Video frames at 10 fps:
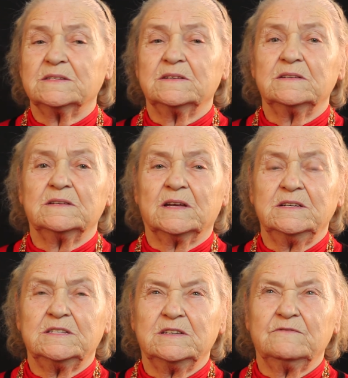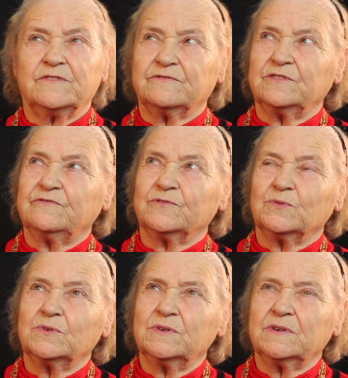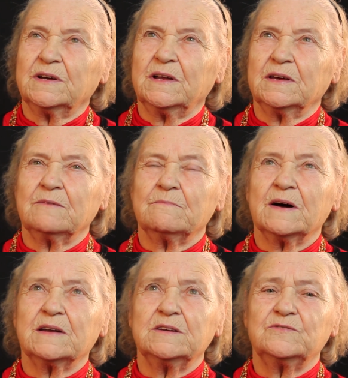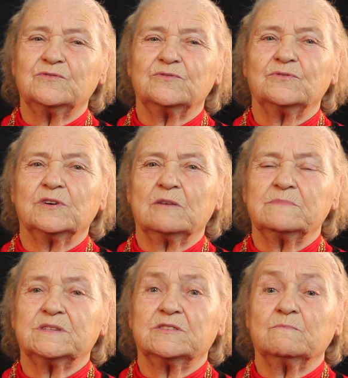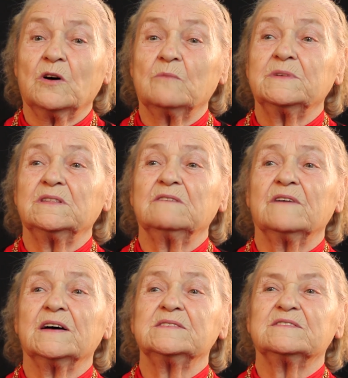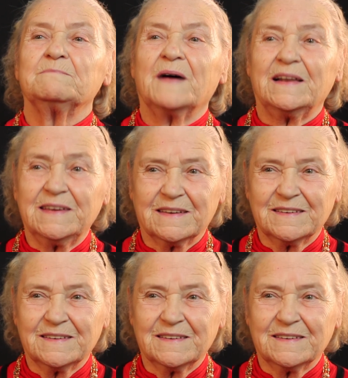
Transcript: in 1954 and I got married to a Mr Mohammed Malik,